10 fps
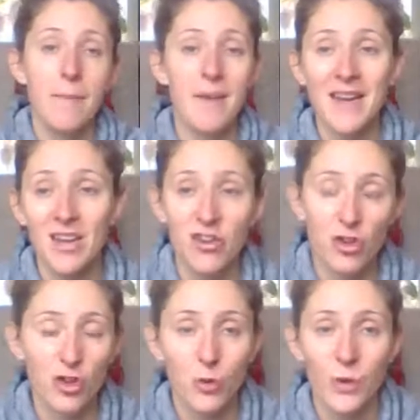making
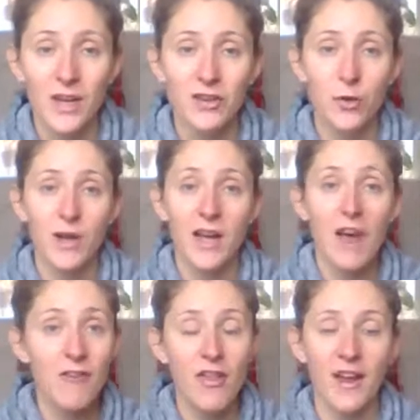sure that we're doing
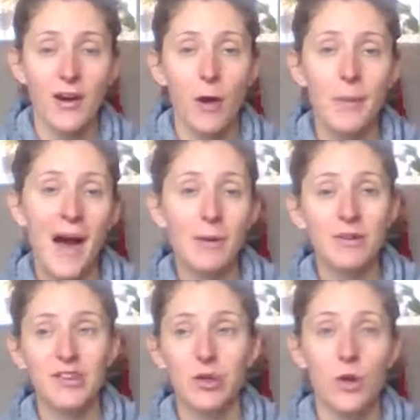everything in our
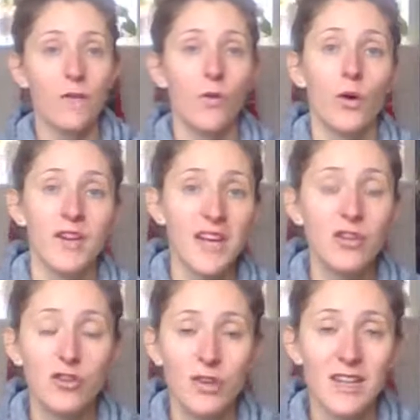power to avoid
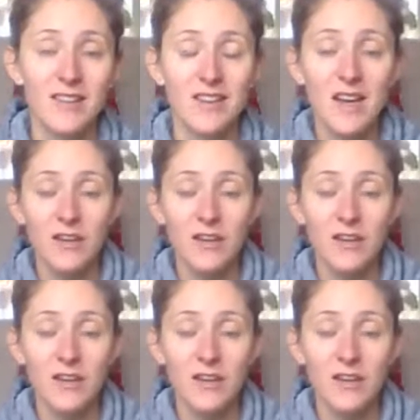injuries.